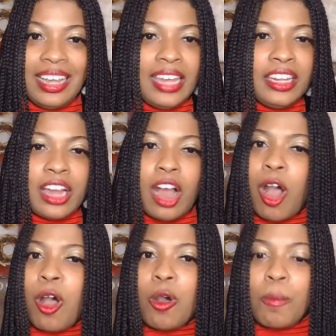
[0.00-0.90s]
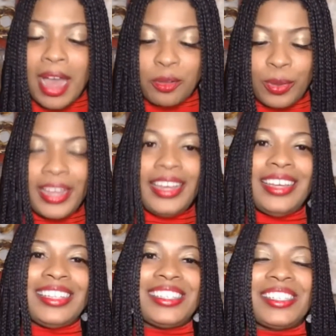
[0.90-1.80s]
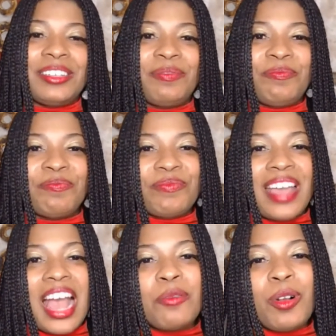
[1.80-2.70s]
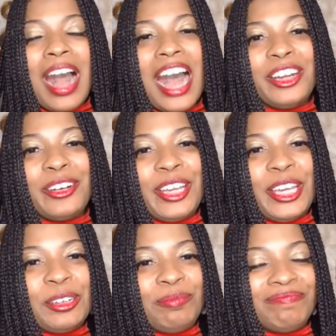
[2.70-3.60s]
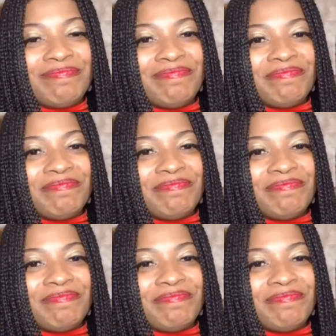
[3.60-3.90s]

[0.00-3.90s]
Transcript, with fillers: And in all my ways, I will honor him.